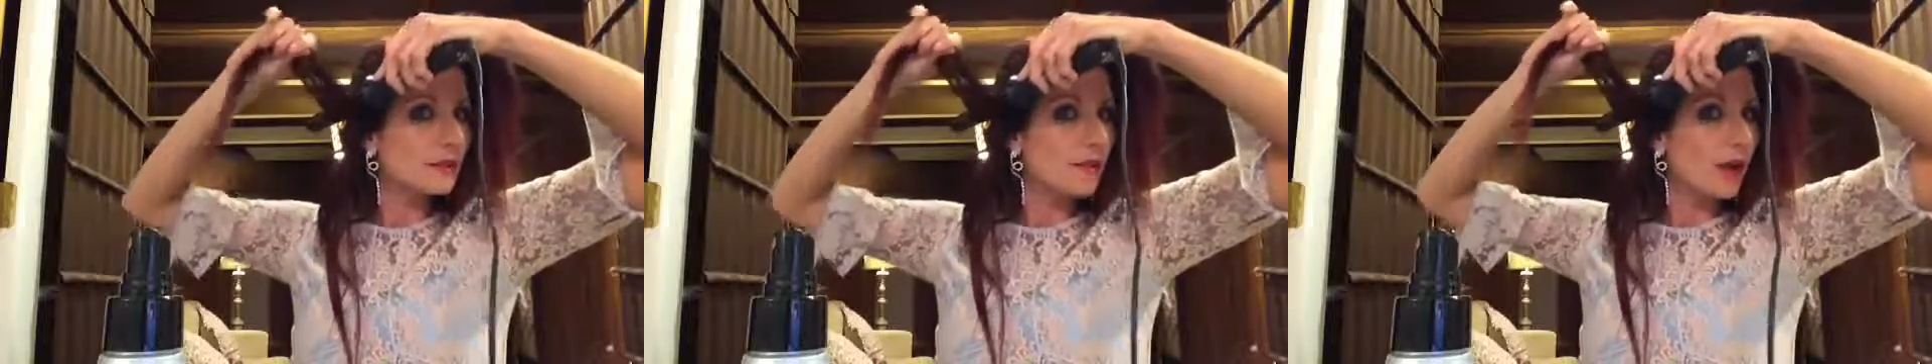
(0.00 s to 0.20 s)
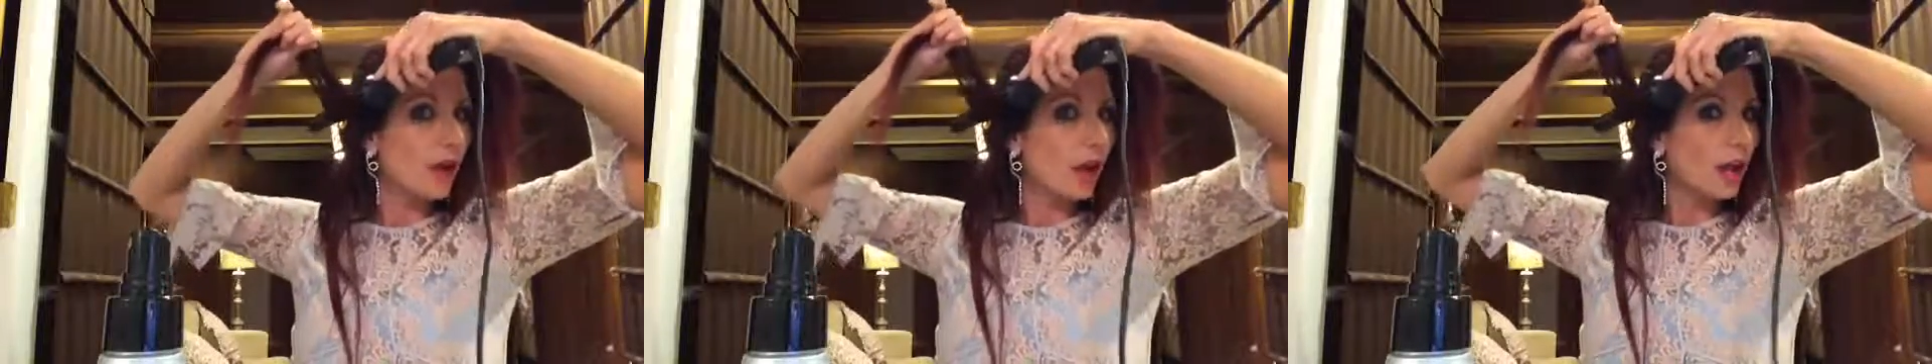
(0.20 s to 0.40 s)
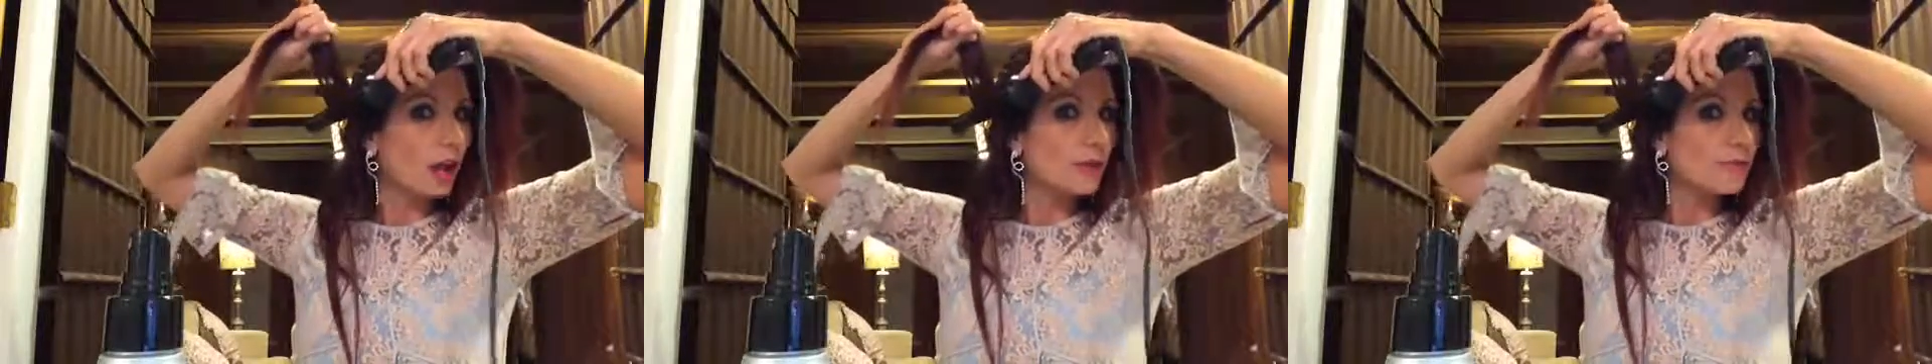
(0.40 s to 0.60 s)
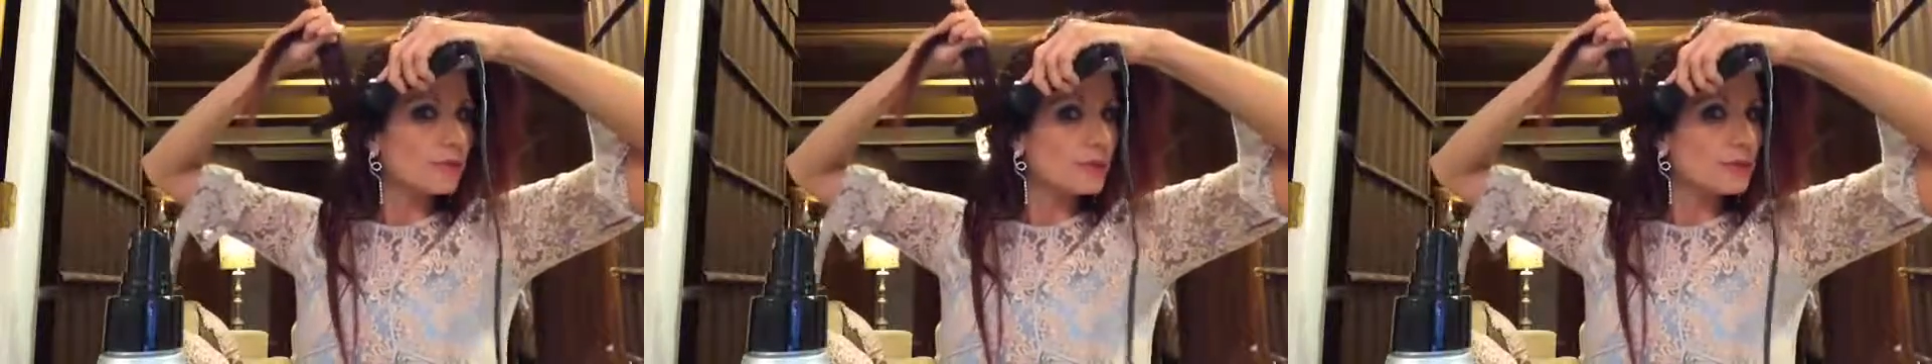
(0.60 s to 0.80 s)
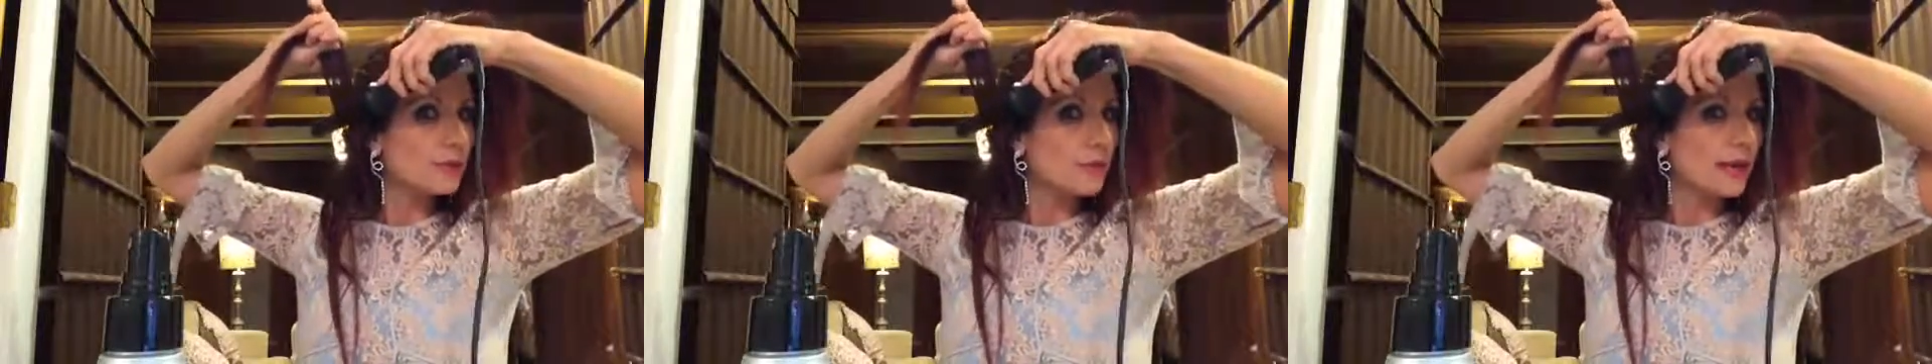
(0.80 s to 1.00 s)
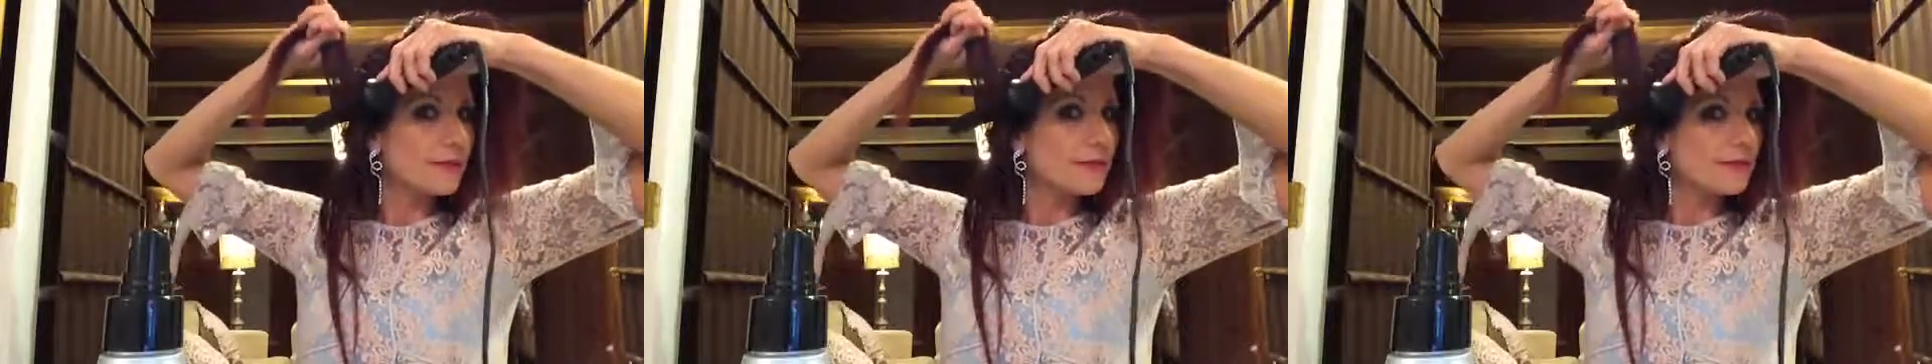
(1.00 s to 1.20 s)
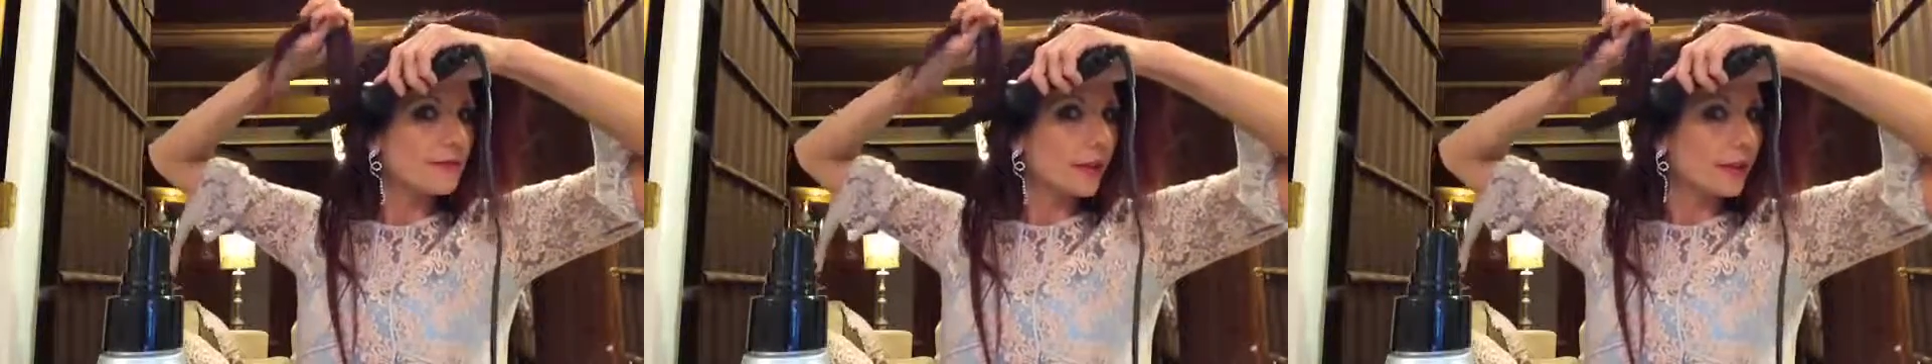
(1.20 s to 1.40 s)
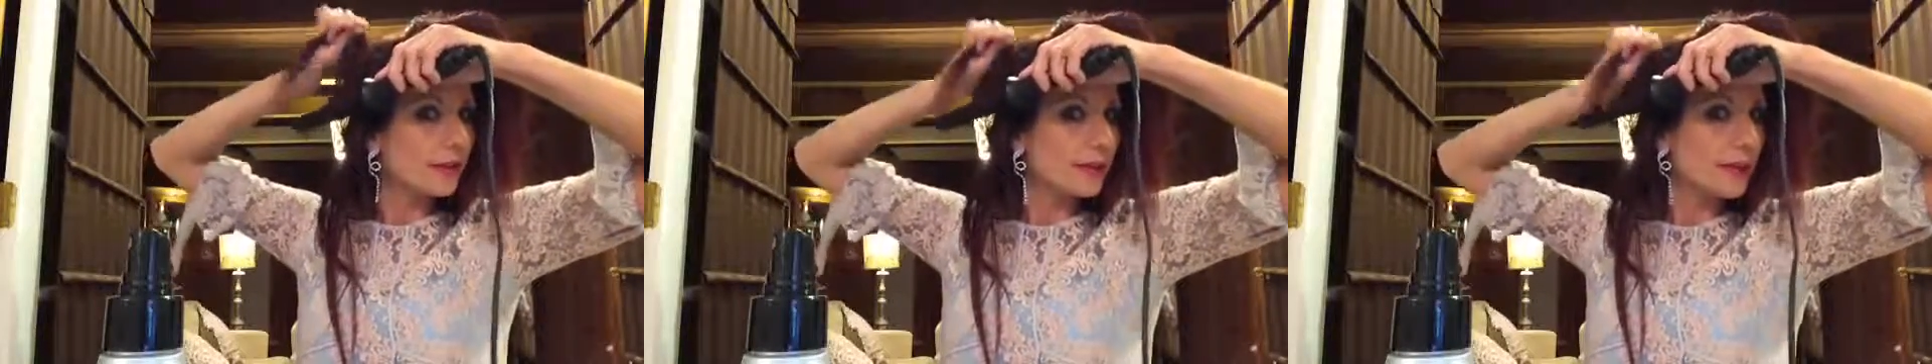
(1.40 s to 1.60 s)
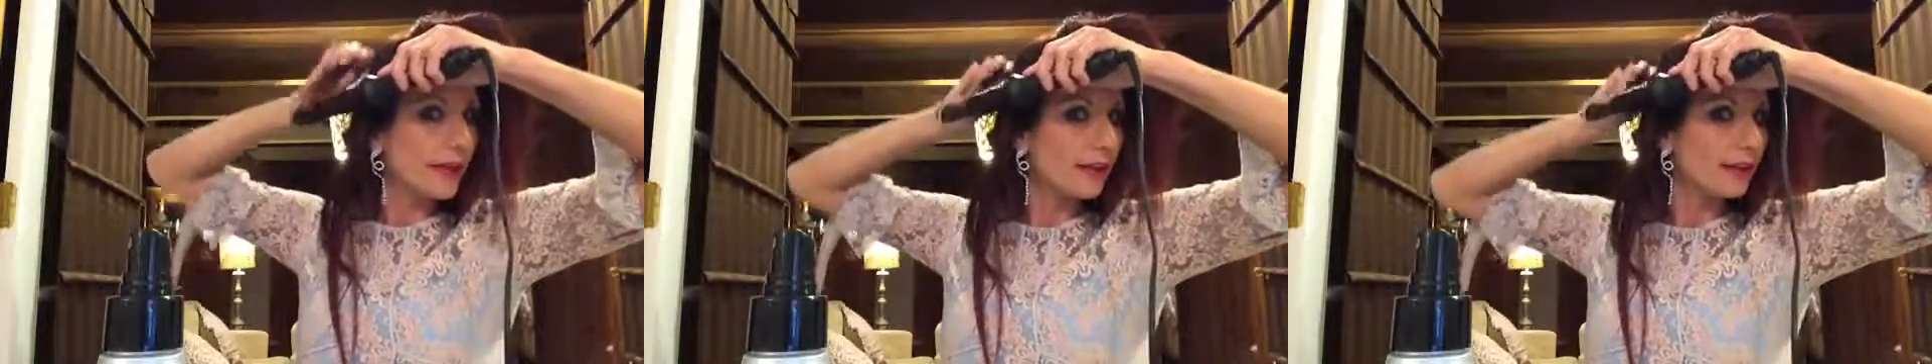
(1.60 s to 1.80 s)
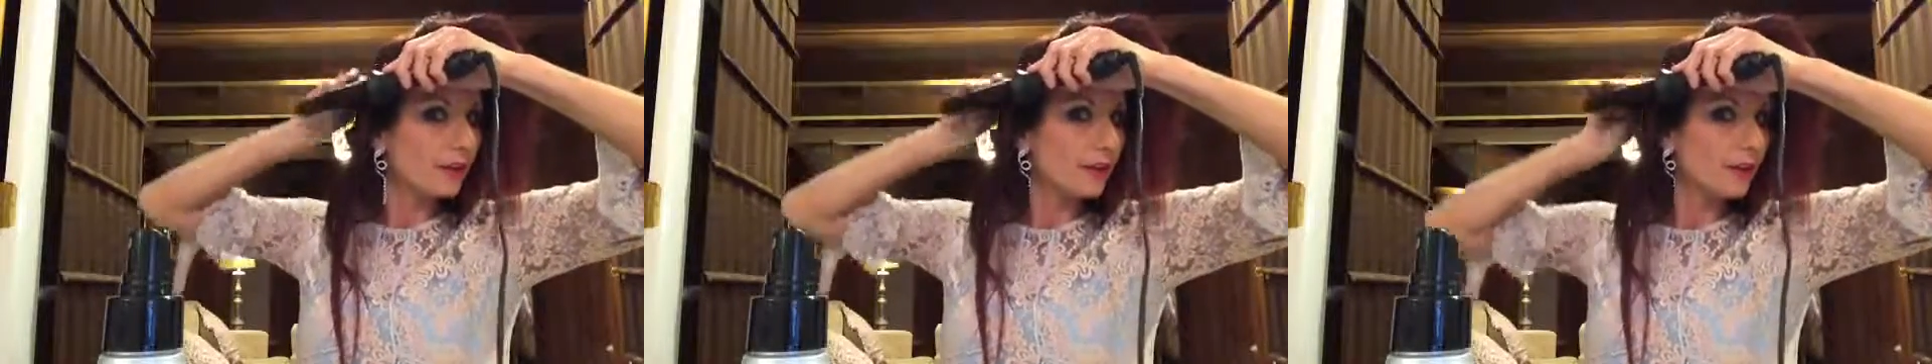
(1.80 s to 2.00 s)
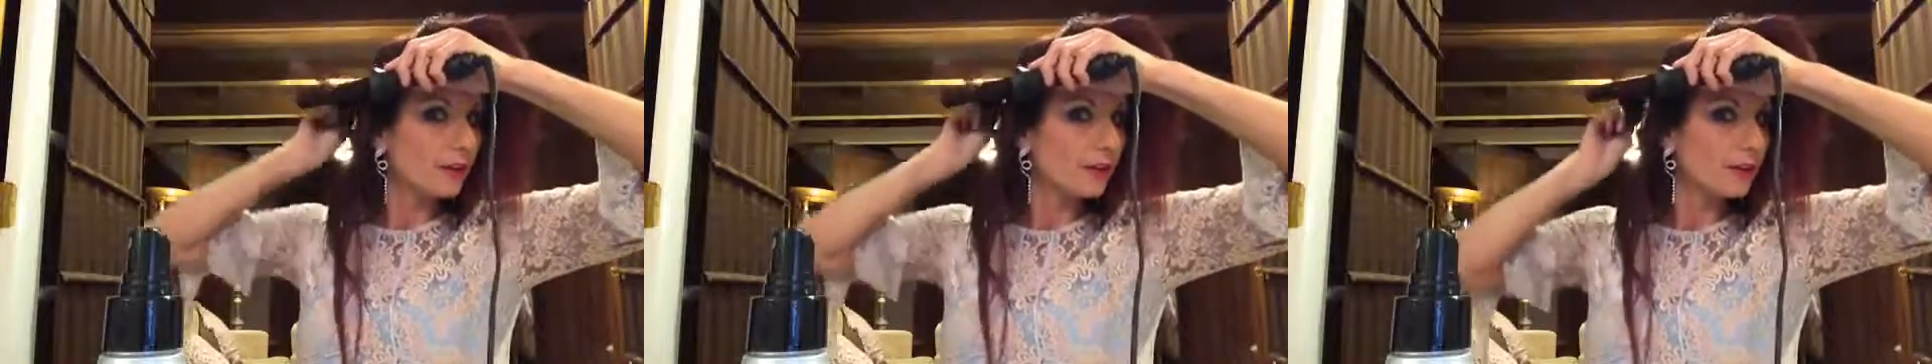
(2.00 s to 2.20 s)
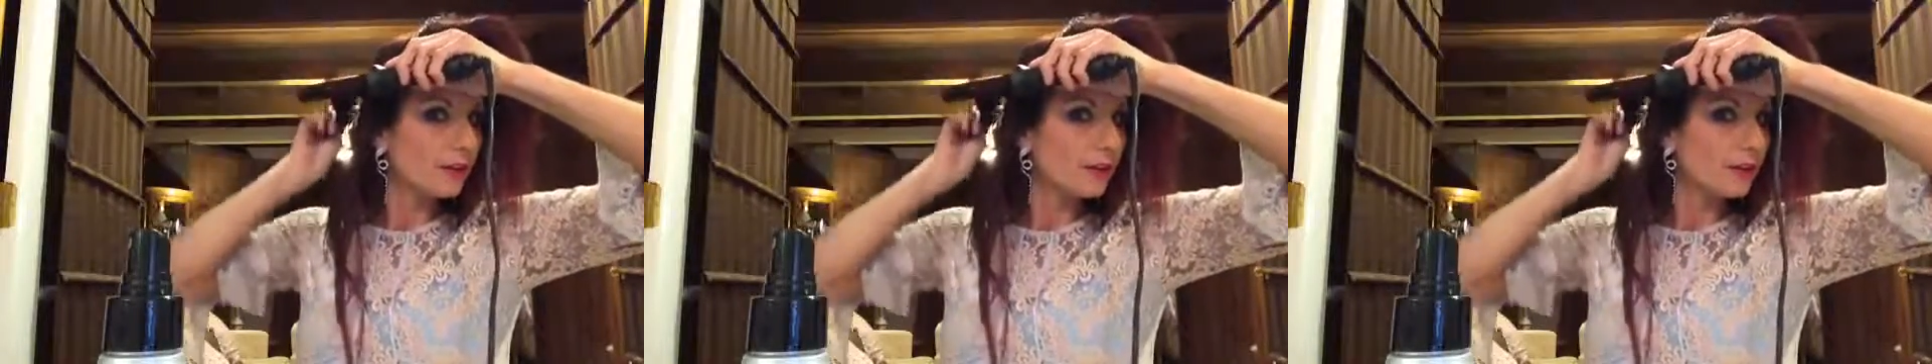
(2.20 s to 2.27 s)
that all of these waves fall together.